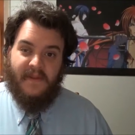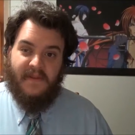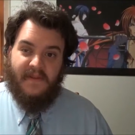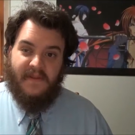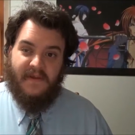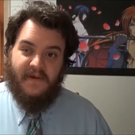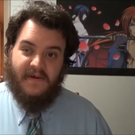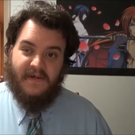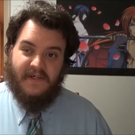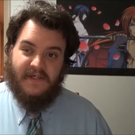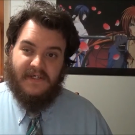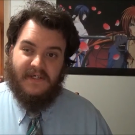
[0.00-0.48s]

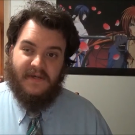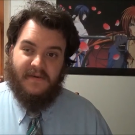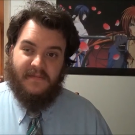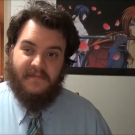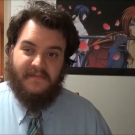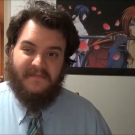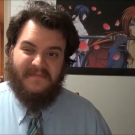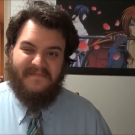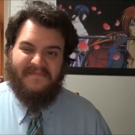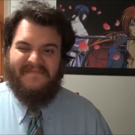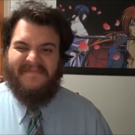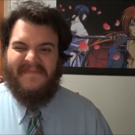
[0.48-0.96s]
There's
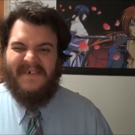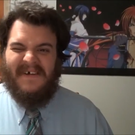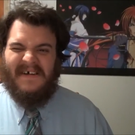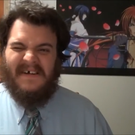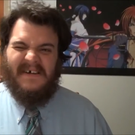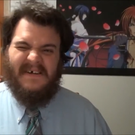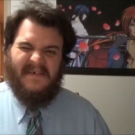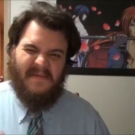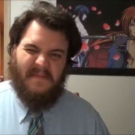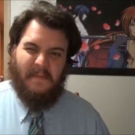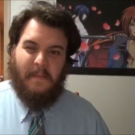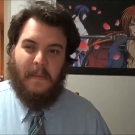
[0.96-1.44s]
some
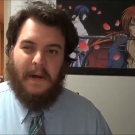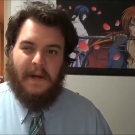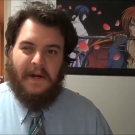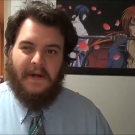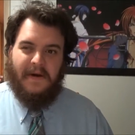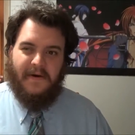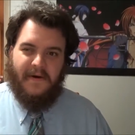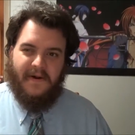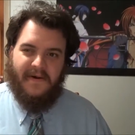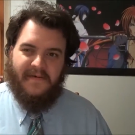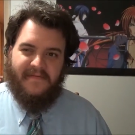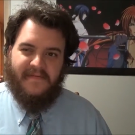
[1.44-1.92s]

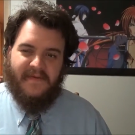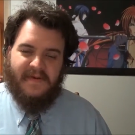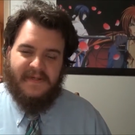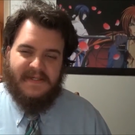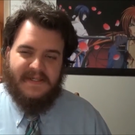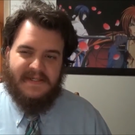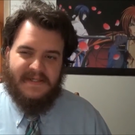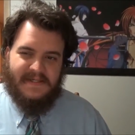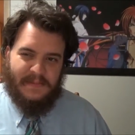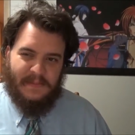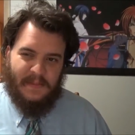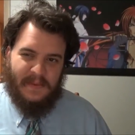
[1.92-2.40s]
minor
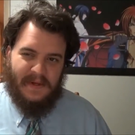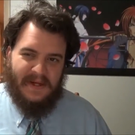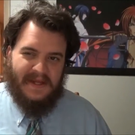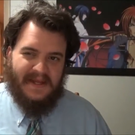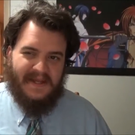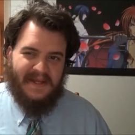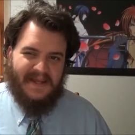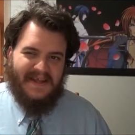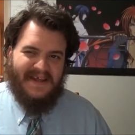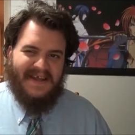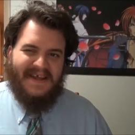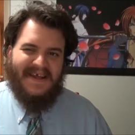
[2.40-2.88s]
differences, but
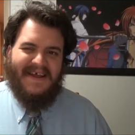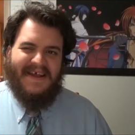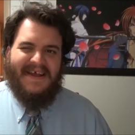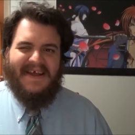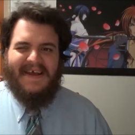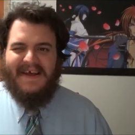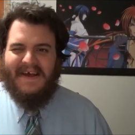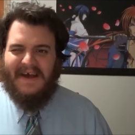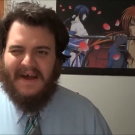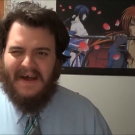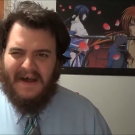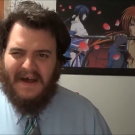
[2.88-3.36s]

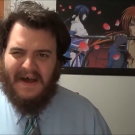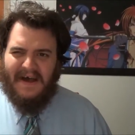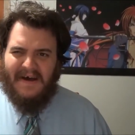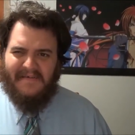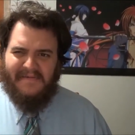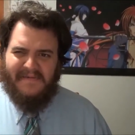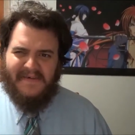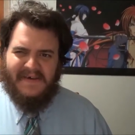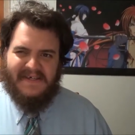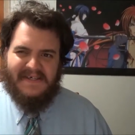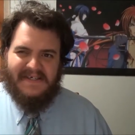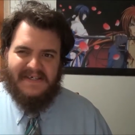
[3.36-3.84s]

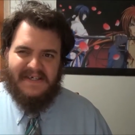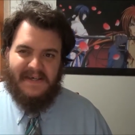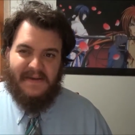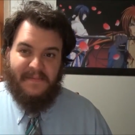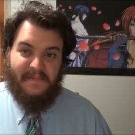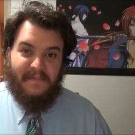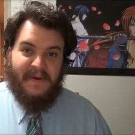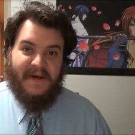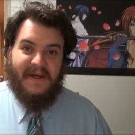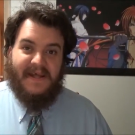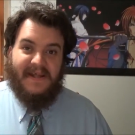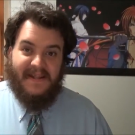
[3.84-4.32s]
obviously.
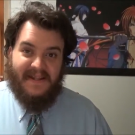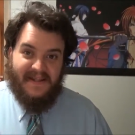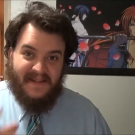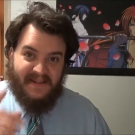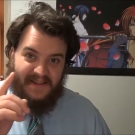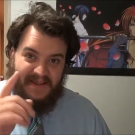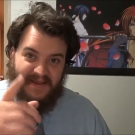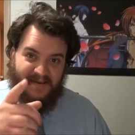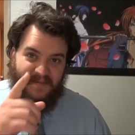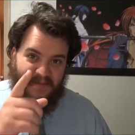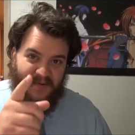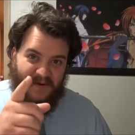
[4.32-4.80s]
But
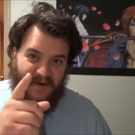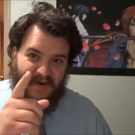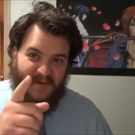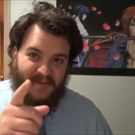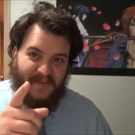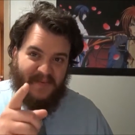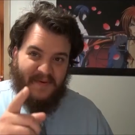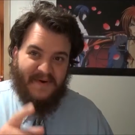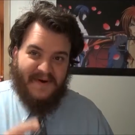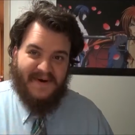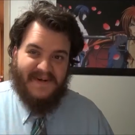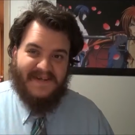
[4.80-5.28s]
the important
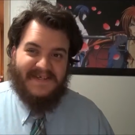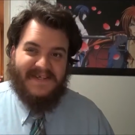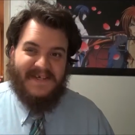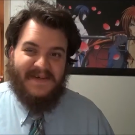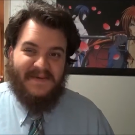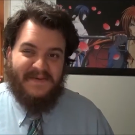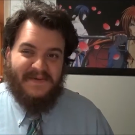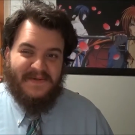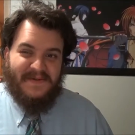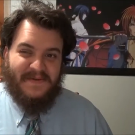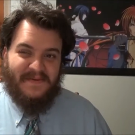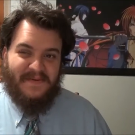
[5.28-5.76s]
part is he
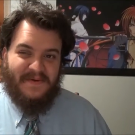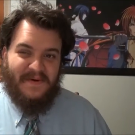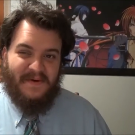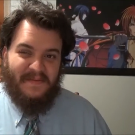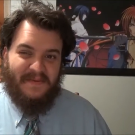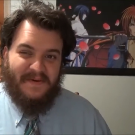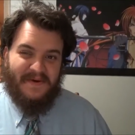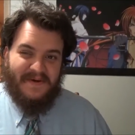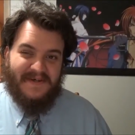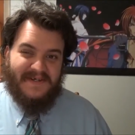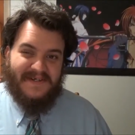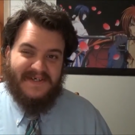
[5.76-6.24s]
was a real
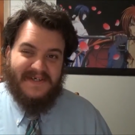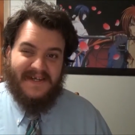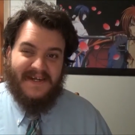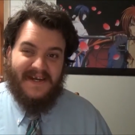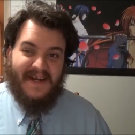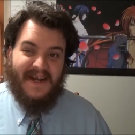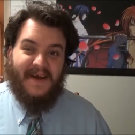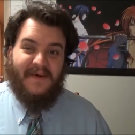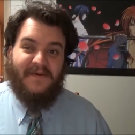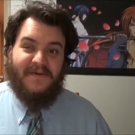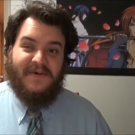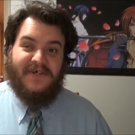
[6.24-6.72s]
person,
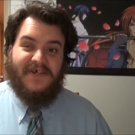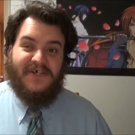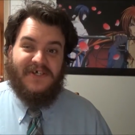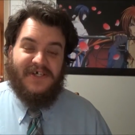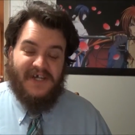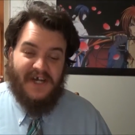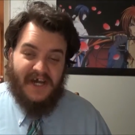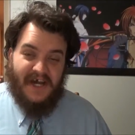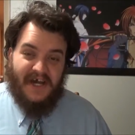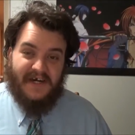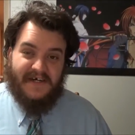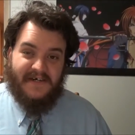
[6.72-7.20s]
and I was
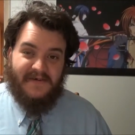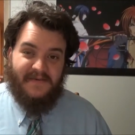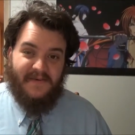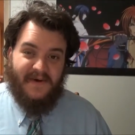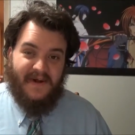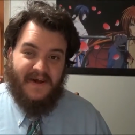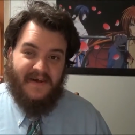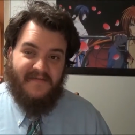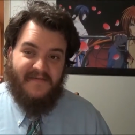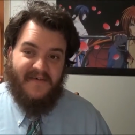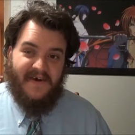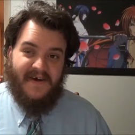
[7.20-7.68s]
shocked when
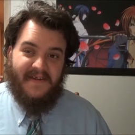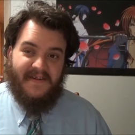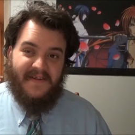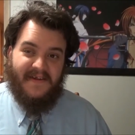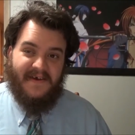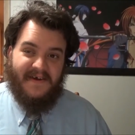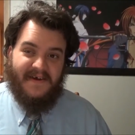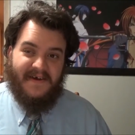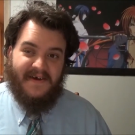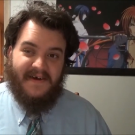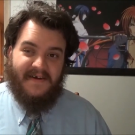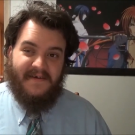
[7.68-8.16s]
I found
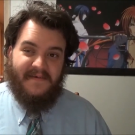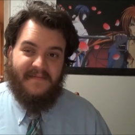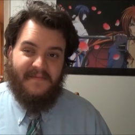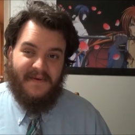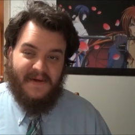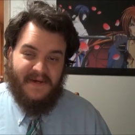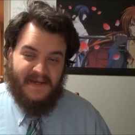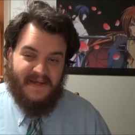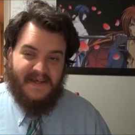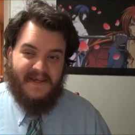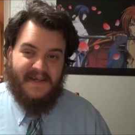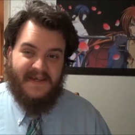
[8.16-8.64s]
that out.
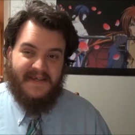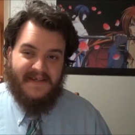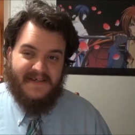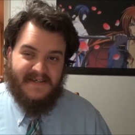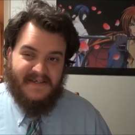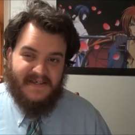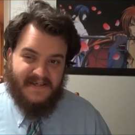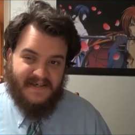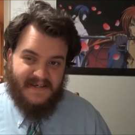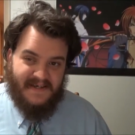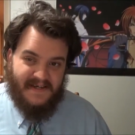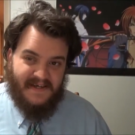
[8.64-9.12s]
But he is
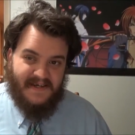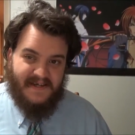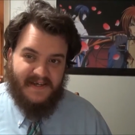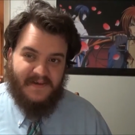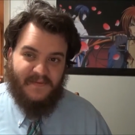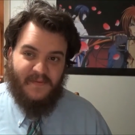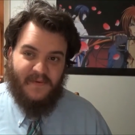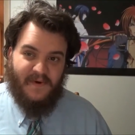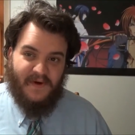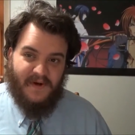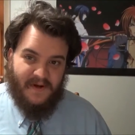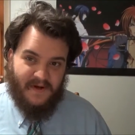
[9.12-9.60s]
indeed
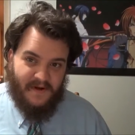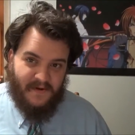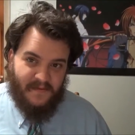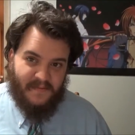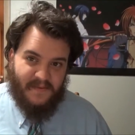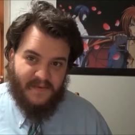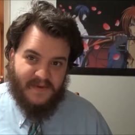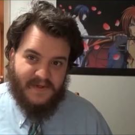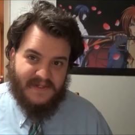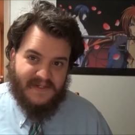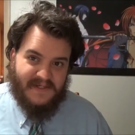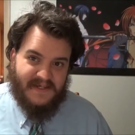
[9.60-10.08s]

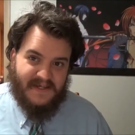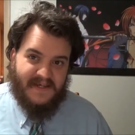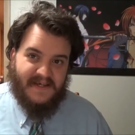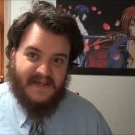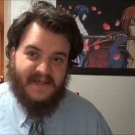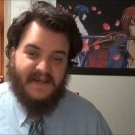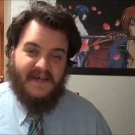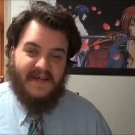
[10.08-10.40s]
100%